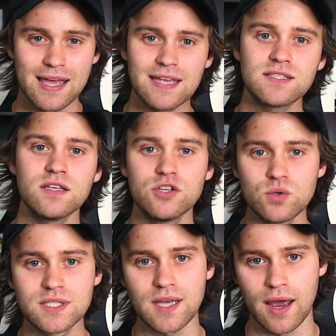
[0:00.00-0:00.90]
is the
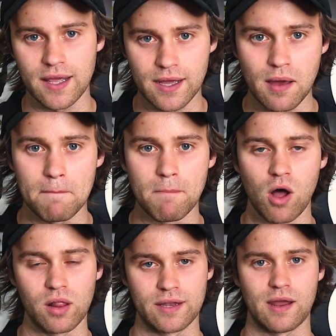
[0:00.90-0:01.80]
new signing,
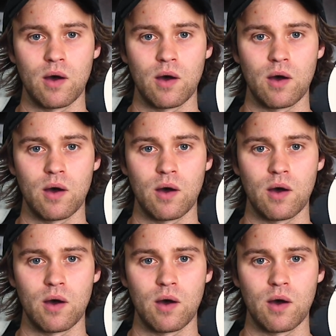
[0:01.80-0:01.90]
Malen.